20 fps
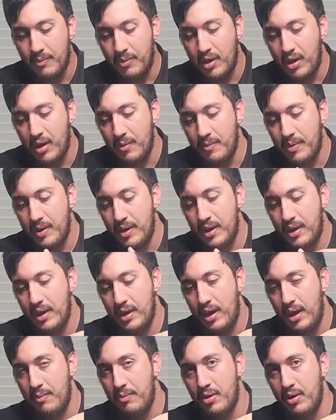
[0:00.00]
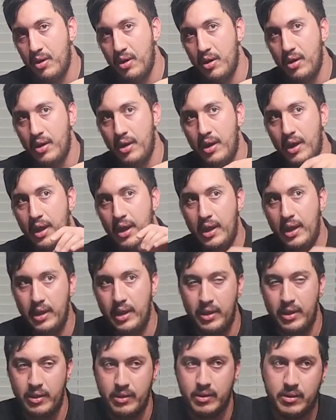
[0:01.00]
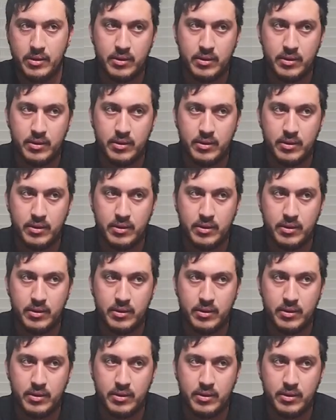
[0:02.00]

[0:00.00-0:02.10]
up. I put a,